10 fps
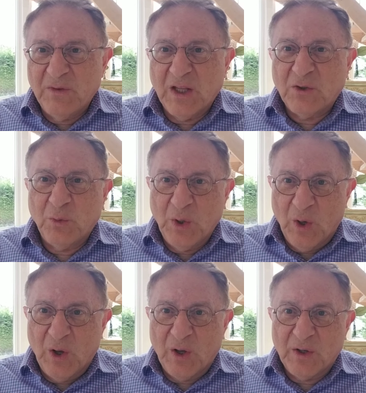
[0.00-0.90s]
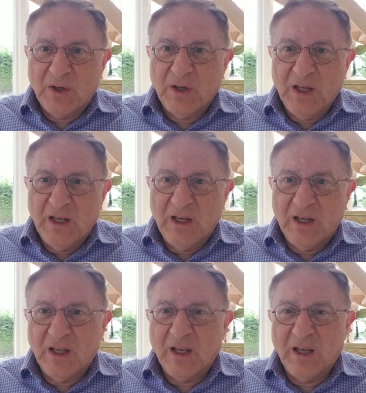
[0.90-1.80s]
that we are in
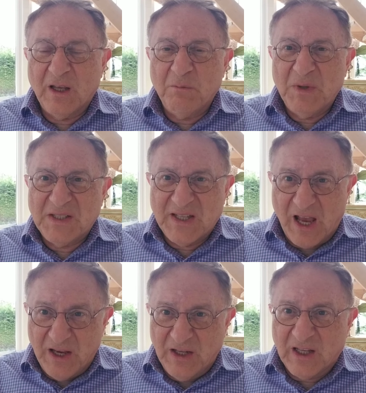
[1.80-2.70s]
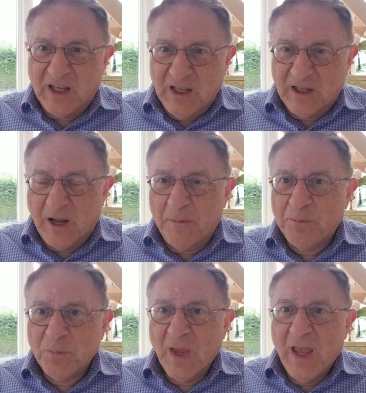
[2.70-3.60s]
Messianic era.
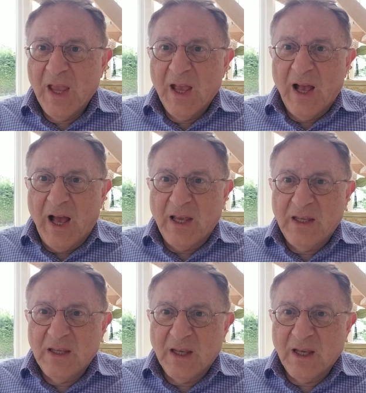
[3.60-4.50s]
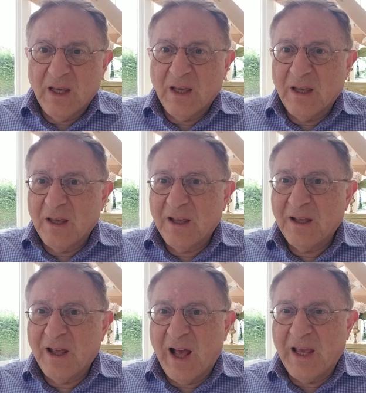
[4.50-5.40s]
I
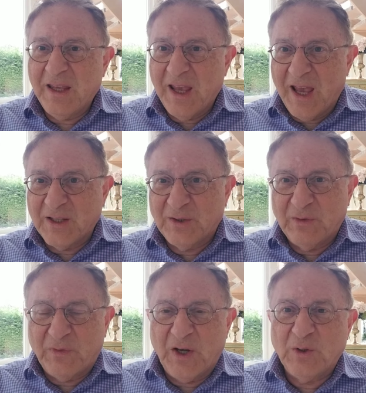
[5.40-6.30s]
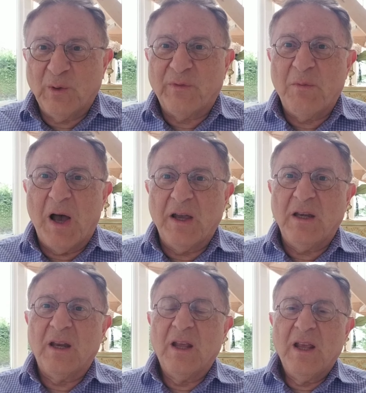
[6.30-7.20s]
had a friend of
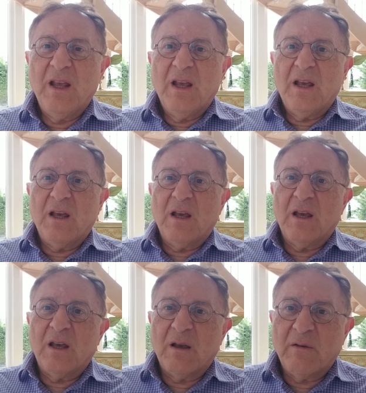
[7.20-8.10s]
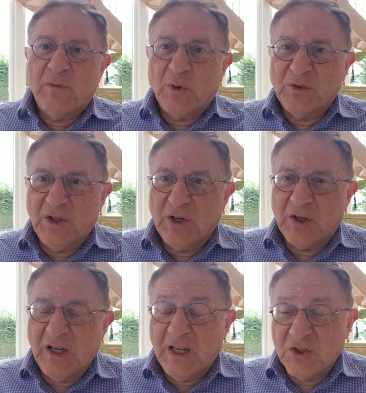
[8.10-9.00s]
mine for dinner
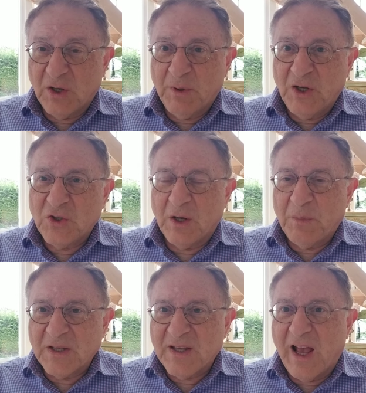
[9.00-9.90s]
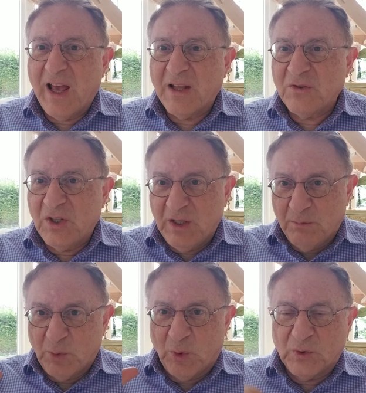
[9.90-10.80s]
Leil Shebaish El Pesach, and he
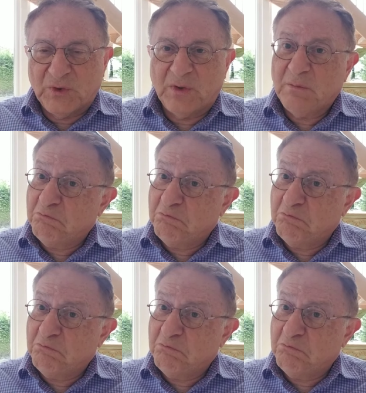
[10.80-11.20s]
brought